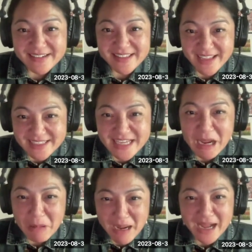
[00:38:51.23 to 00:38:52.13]
That's
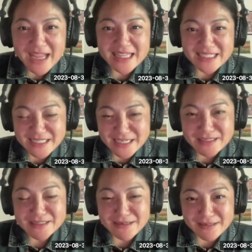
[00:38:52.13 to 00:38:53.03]
how high the
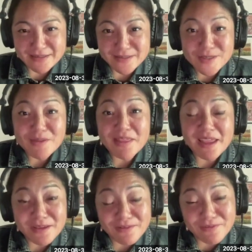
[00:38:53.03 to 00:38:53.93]
stakes are. So
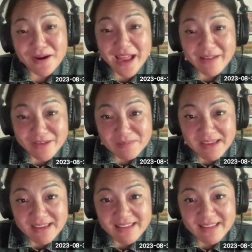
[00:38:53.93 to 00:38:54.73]
thank you for having me.